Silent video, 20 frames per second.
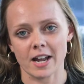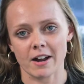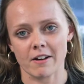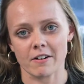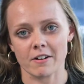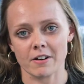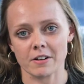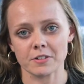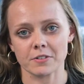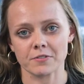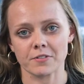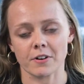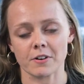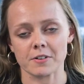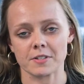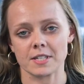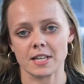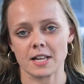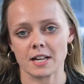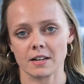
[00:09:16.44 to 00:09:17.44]
area as far
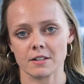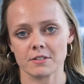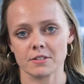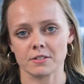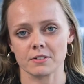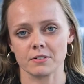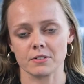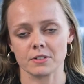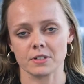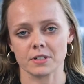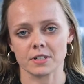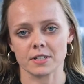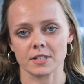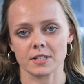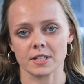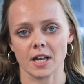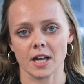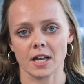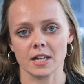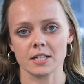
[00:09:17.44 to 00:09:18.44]
as the English courts are
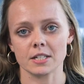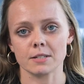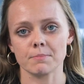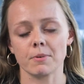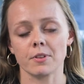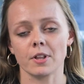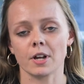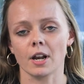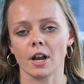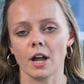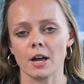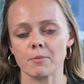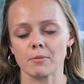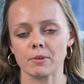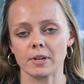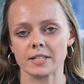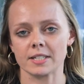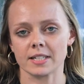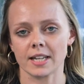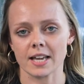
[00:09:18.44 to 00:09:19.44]
concerned, but the global
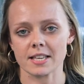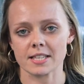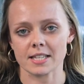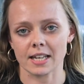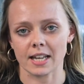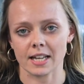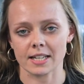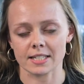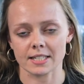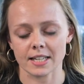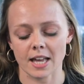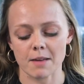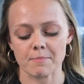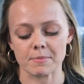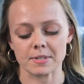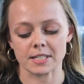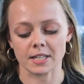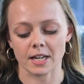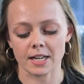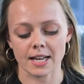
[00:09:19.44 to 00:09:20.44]
litigation landscape
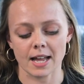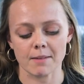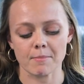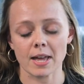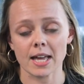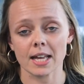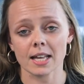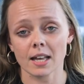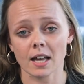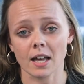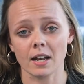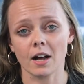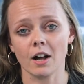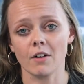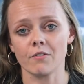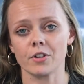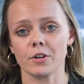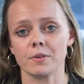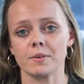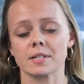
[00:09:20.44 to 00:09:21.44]
is dynamic, and
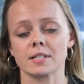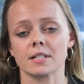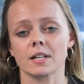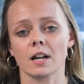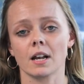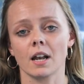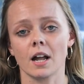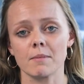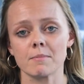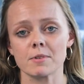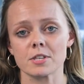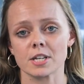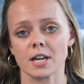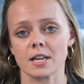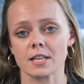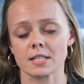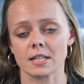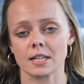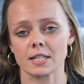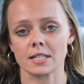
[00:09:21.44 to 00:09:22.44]
our view is that climate
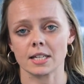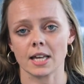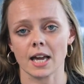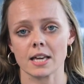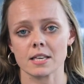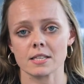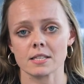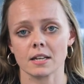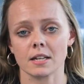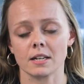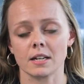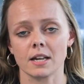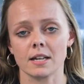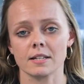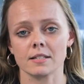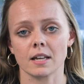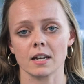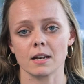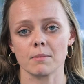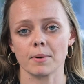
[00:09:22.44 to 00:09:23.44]
change litigation
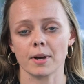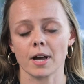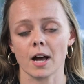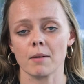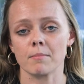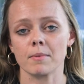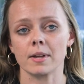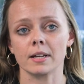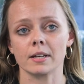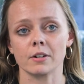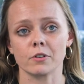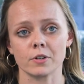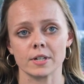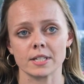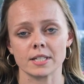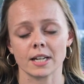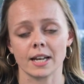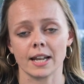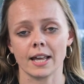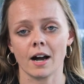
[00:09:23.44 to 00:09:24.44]
is going to become
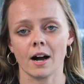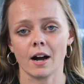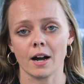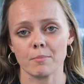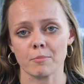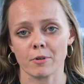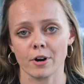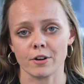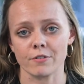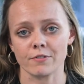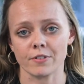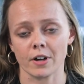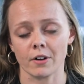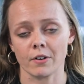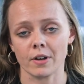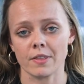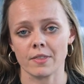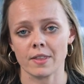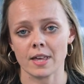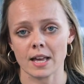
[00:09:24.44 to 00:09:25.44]
increasingly high profile
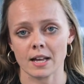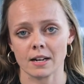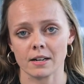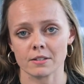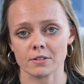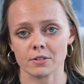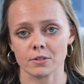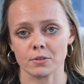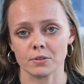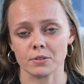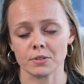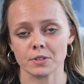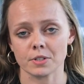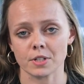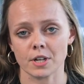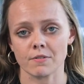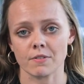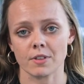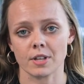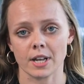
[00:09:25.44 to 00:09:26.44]
in the English courts
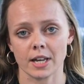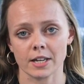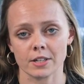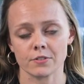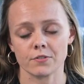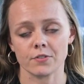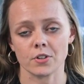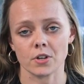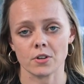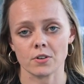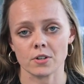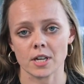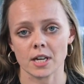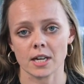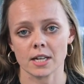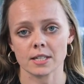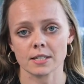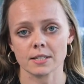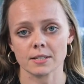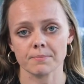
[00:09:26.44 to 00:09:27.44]
over the next few
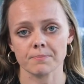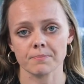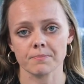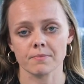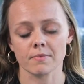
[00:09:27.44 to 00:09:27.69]
years.